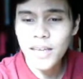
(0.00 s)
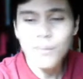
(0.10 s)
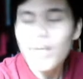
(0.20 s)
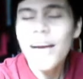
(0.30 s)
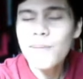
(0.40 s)
And
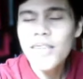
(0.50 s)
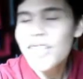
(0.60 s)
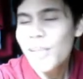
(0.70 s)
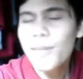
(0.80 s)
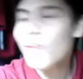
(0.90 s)
perhaps
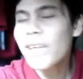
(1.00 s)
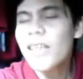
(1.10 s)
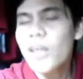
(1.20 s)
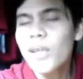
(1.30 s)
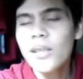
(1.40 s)
that's something we
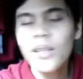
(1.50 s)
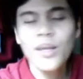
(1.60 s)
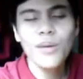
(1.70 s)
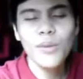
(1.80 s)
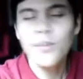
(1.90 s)
can
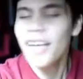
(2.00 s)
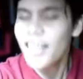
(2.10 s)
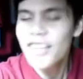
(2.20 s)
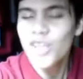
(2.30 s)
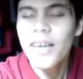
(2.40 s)
learn from the
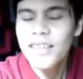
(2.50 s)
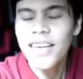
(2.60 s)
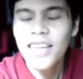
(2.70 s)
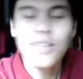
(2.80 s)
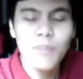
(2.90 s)

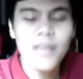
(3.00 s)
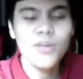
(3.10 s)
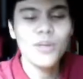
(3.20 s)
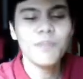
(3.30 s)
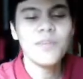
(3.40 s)
electromagnetic
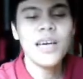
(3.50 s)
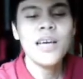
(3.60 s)
spectrum.